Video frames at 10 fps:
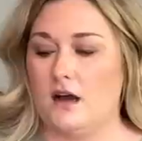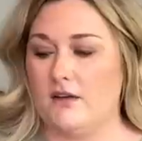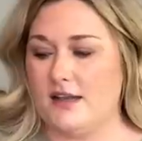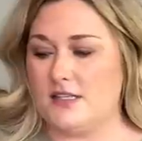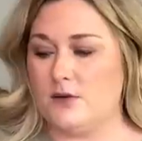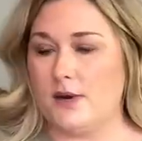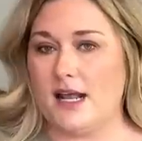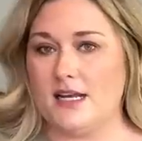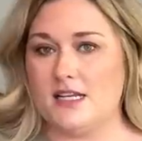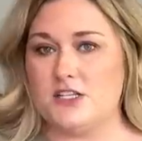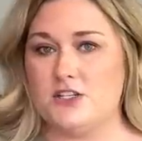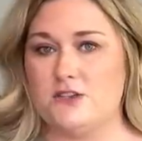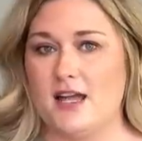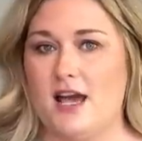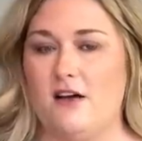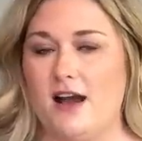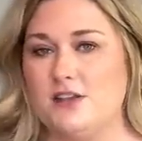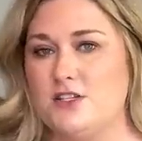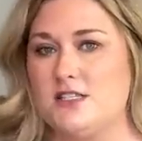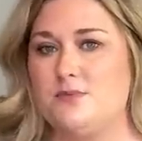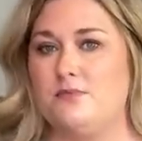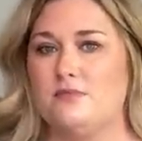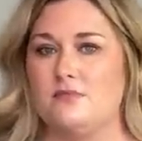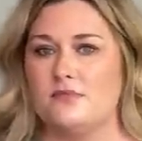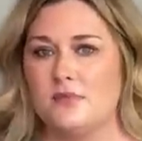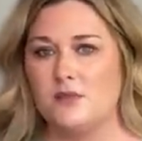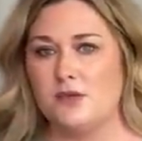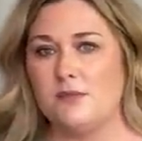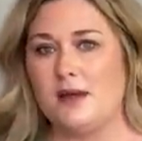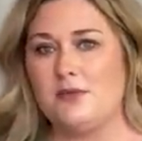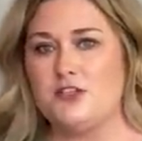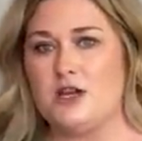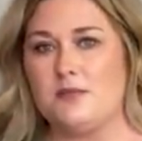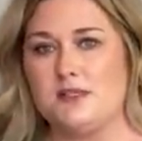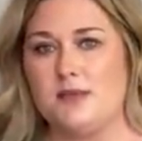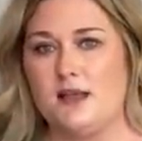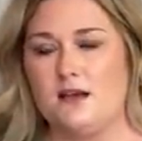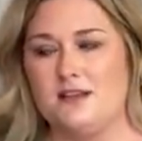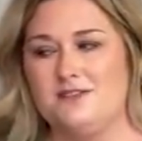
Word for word: All right, so what I need to do now, I just put my pajamas back on